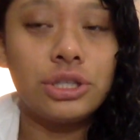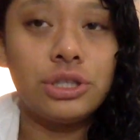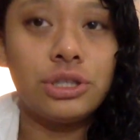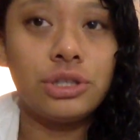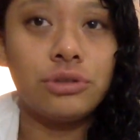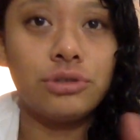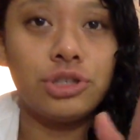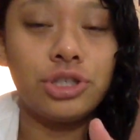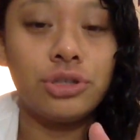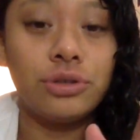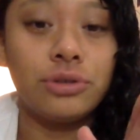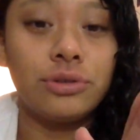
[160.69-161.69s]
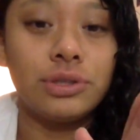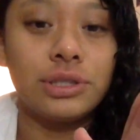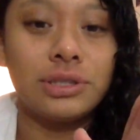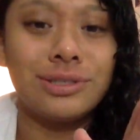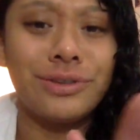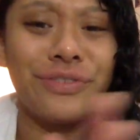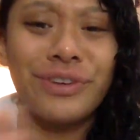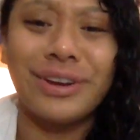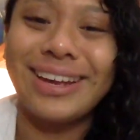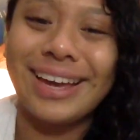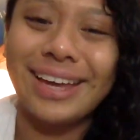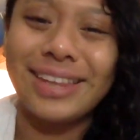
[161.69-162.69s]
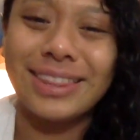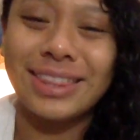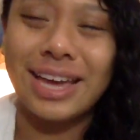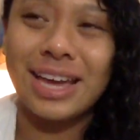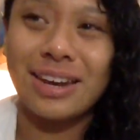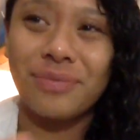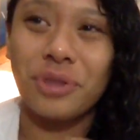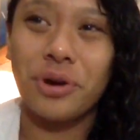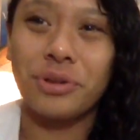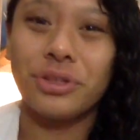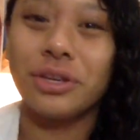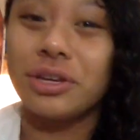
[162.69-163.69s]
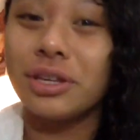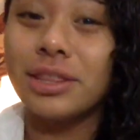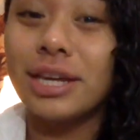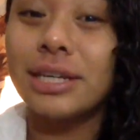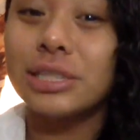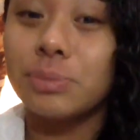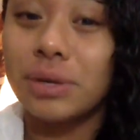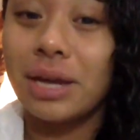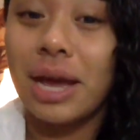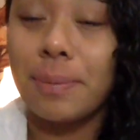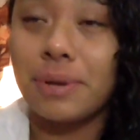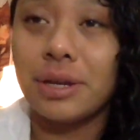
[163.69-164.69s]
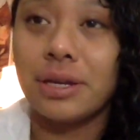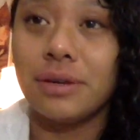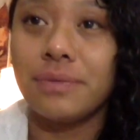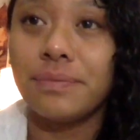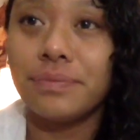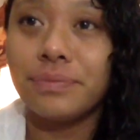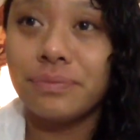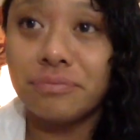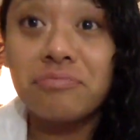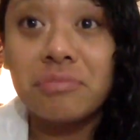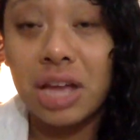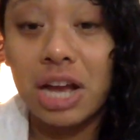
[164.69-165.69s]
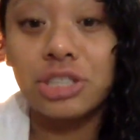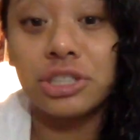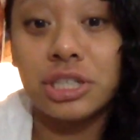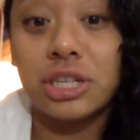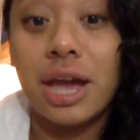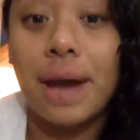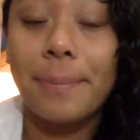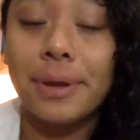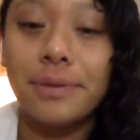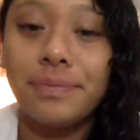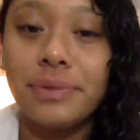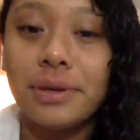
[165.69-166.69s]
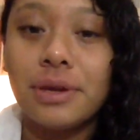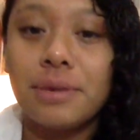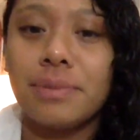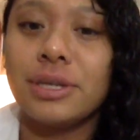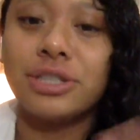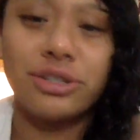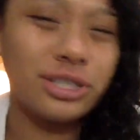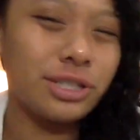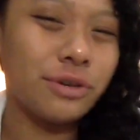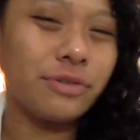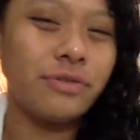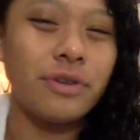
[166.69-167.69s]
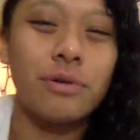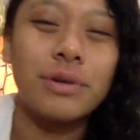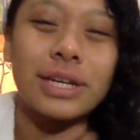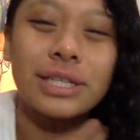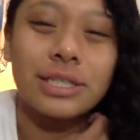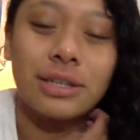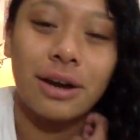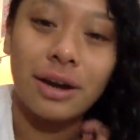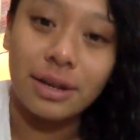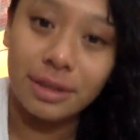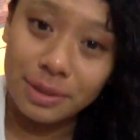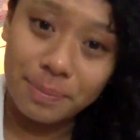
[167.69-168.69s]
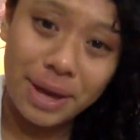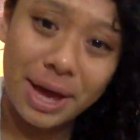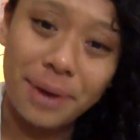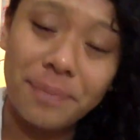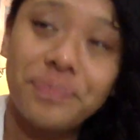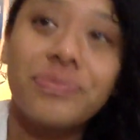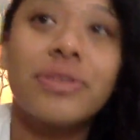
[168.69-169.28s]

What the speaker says: Do you choose to forget that all the good that has been happening actually did happen because you're so focused on the bad?